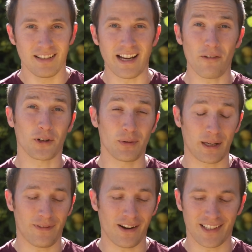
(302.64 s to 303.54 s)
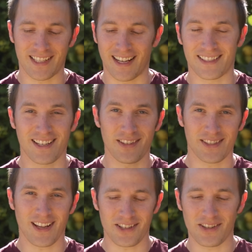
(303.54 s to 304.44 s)
Now for a quick firing test. Now this
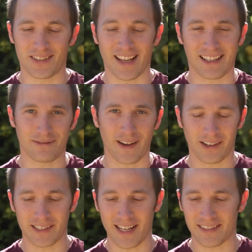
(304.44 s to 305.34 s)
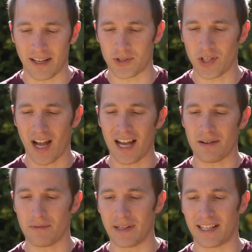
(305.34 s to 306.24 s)
is actually the second firing test I've
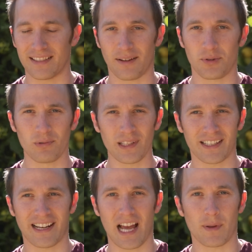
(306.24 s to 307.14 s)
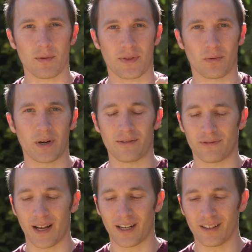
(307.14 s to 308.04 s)
shot because I was really unhappy with the rate of
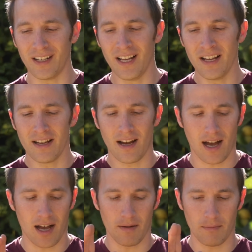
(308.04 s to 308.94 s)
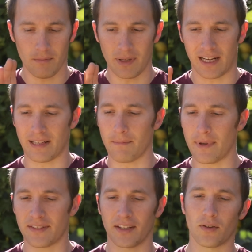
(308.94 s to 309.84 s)
fire um, because I'm
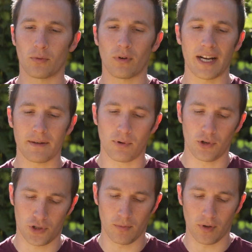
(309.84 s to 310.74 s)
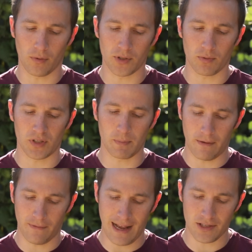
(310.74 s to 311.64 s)
missing the right pusher motor, which will
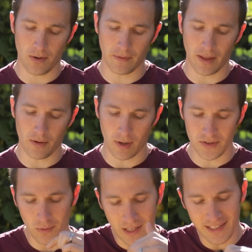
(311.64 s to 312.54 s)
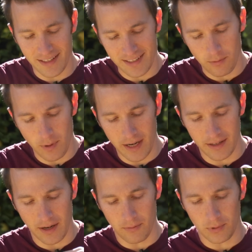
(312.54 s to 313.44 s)
spin faster than the other one. So what I did is I went
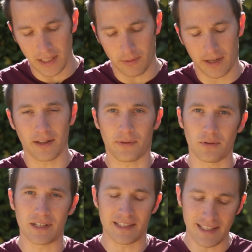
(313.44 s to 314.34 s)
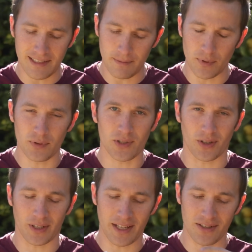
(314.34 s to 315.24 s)
and really quickly threw in a DC boost
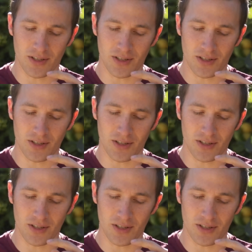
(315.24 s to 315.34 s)
circuit